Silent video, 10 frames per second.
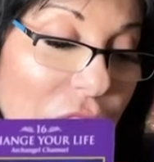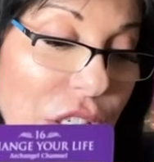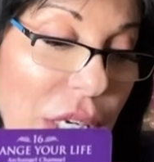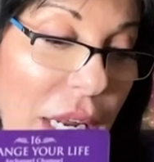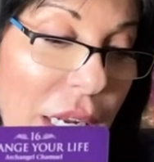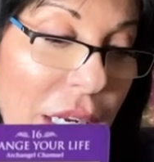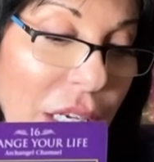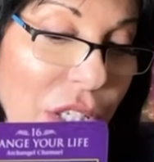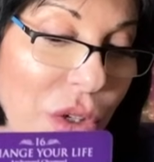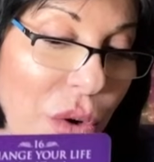
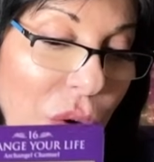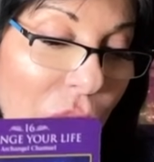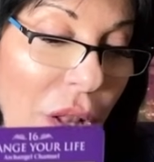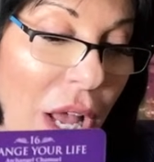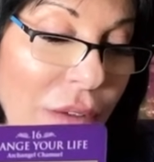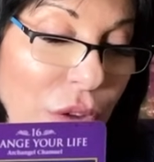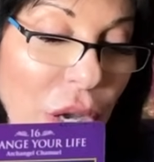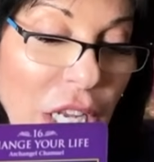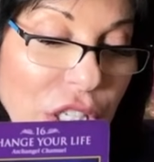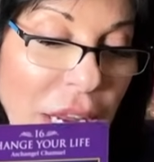Change your life. You
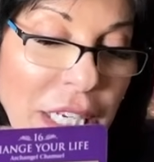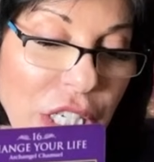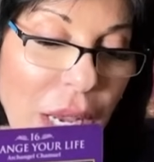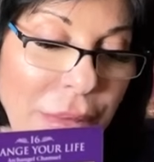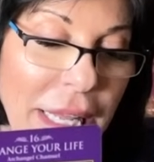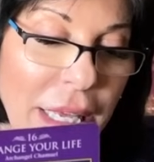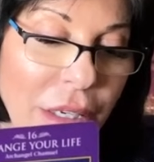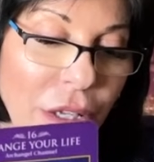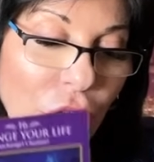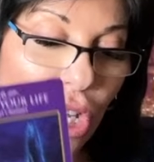got change coming
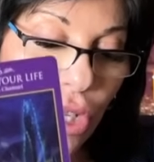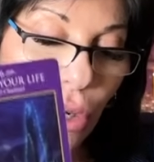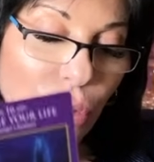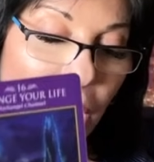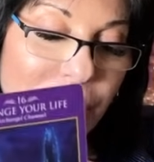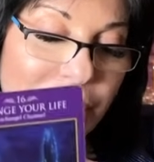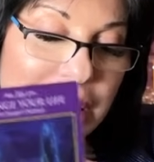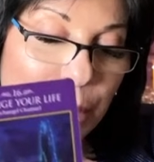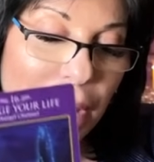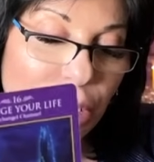in. Your life
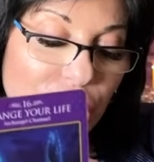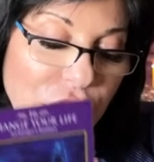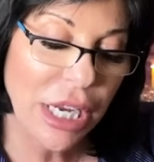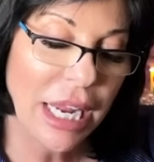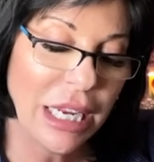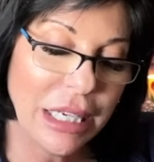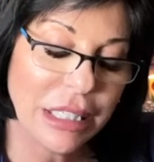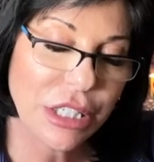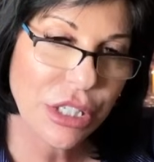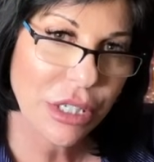is about to
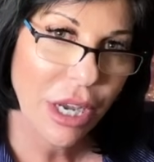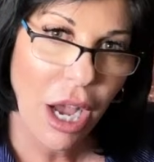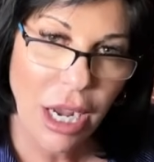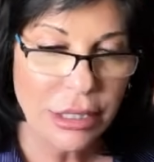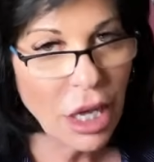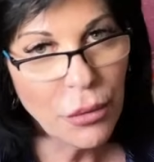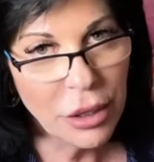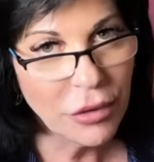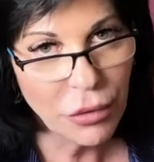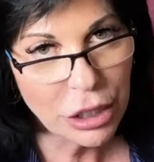change. I saw the
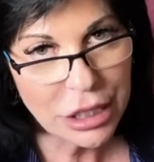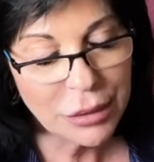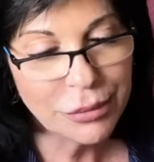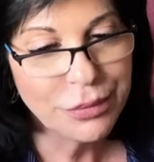Wheel of Fortune.